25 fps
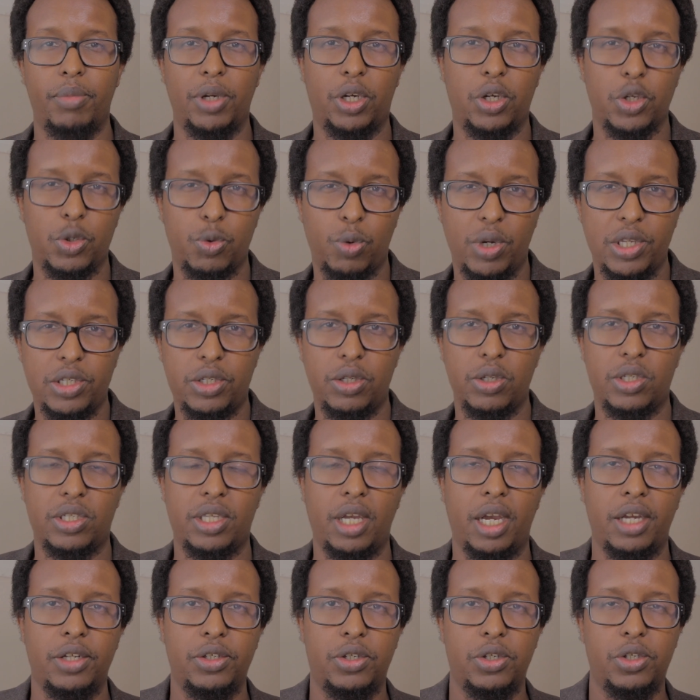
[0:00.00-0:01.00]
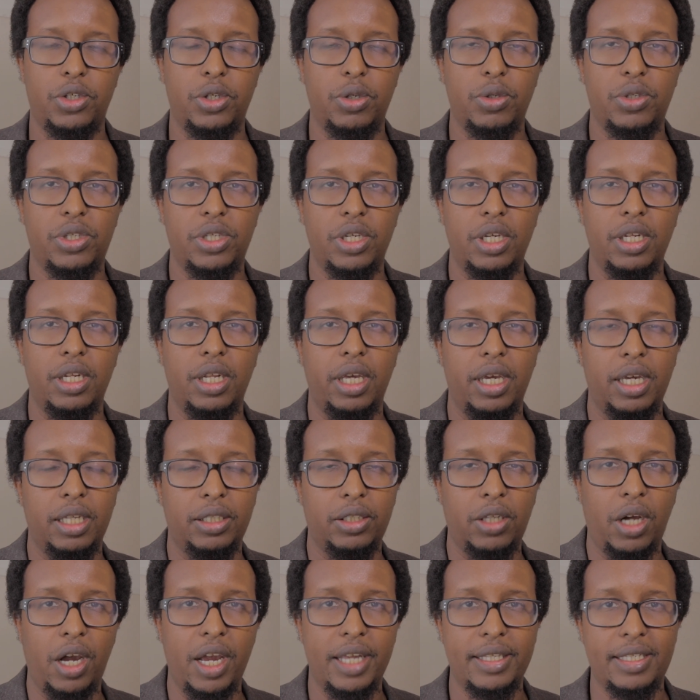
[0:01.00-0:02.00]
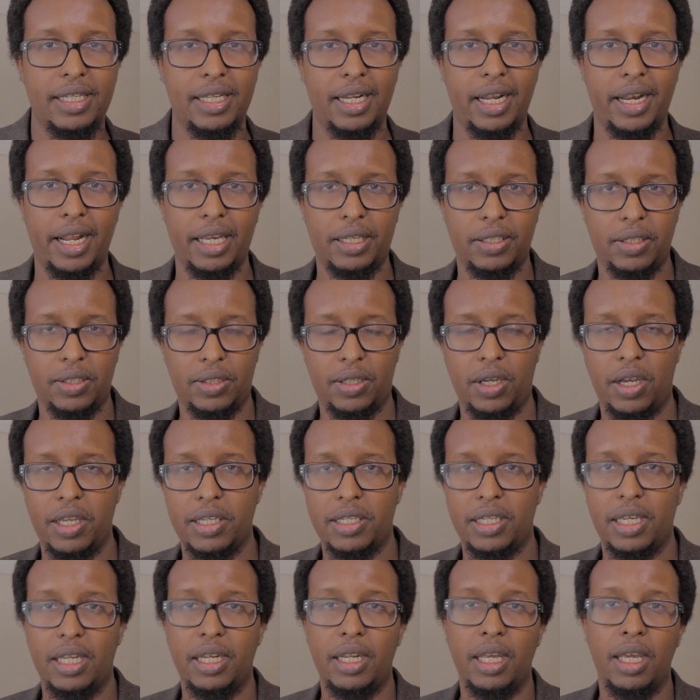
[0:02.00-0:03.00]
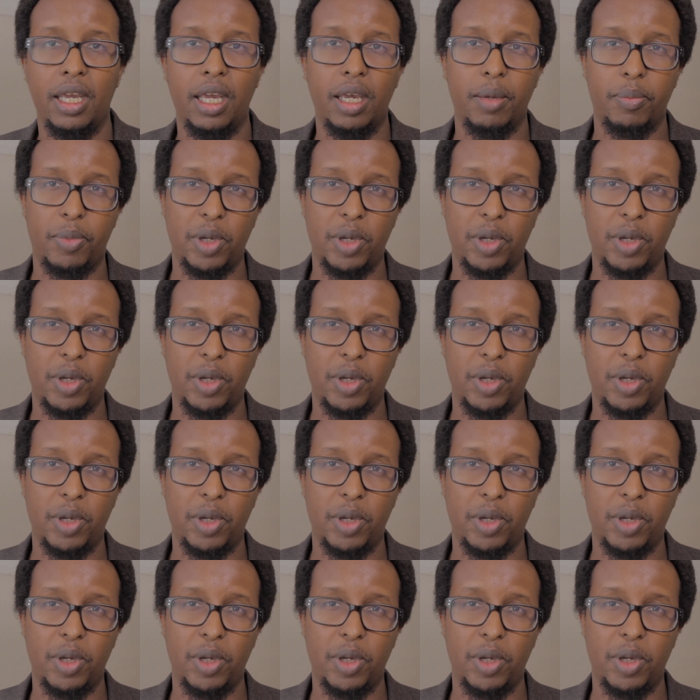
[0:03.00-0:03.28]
Because once you start introducing dieting and exercising,